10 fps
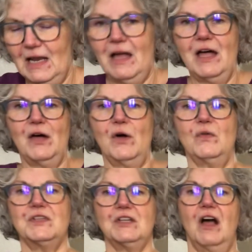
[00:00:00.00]
Uh-oh,
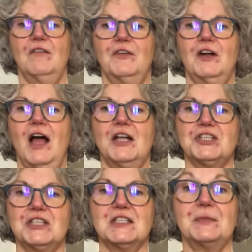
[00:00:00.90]
the dog forgot
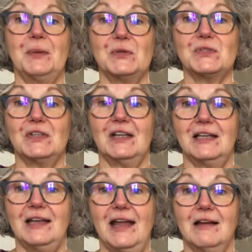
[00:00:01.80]
she's supposed to lay
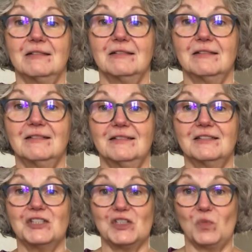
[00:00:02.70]
down.
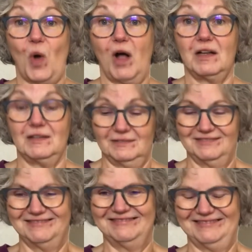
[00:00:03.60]
She's walking.
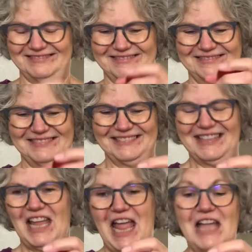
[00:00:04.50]

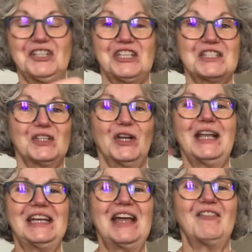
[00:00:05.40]
And she's
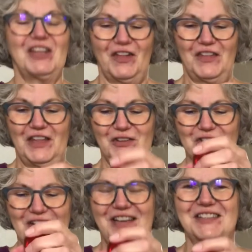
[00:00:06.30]
looking at me on the other
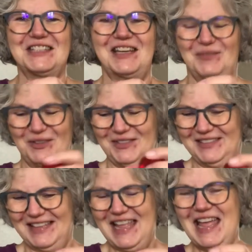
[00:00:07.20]
side of the table.
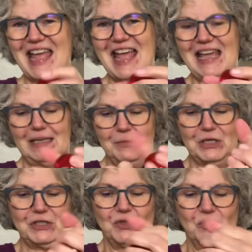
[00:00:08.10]
And I'm going
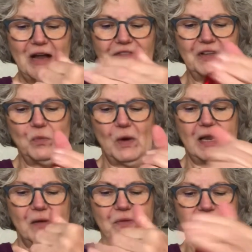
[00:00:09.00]
to do roughly what
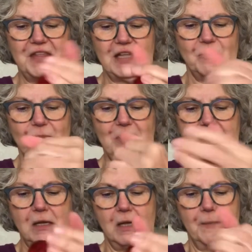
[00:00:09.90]
I would think would
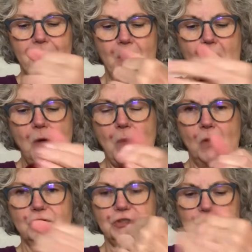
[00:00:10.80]
be
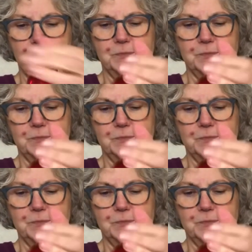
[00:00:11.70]
almost